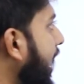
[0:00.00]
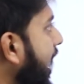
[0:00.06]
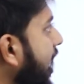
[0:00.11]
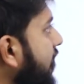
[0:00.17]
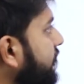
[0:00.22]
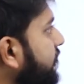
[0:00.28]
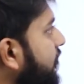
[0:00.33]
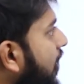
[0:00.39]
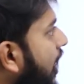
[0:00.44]

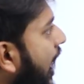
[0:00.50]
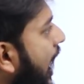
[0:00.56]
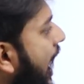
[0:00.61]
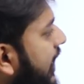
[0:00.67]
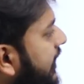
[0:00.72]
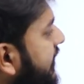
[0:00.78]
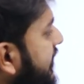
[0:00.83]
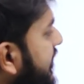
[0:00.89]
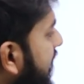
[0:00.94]
have,
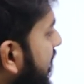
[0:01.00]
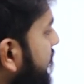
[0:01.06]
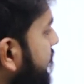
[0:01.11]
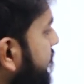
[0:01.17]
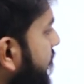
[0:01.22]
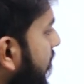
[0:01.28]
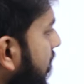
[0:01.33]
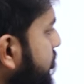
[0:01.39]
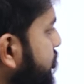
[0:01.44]
aggregate
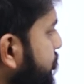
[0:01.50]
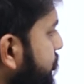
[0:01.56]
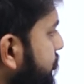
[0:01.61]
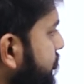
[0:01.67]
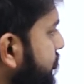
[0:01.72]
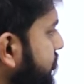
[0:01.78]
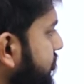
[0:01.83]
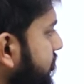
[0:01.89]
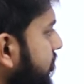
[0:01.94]

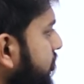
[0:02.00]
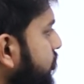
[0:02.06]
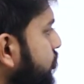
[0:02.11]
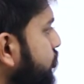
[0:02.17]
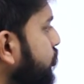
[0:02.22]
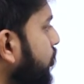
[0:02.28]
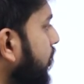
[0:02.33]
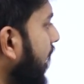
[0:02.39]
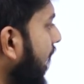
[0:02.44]
functions.
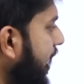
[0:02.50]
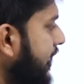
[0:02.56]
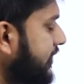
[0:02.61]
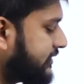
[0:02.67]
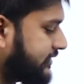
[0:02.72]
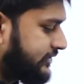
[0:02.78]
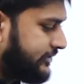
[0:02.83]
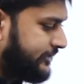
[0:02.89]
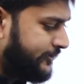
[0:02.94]
So
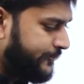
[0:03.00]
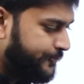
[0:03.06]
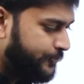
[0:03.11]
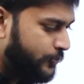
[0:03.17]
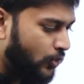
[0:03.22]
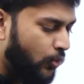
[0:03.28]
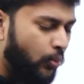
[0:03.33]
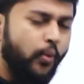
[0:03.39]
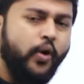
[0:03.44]
guys,
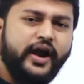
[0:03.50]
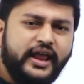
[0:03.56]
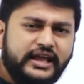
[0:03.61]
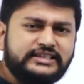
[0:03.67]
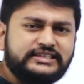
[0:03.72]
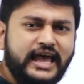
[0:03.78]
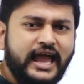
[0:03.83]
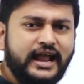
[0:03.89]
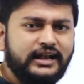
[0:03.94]
what
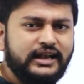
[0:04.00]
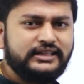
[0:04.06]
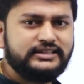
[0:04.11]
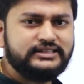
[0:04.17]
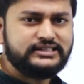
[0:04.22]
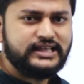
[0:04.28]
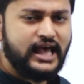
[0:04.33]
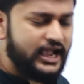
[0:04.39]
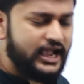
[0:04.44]
exactly this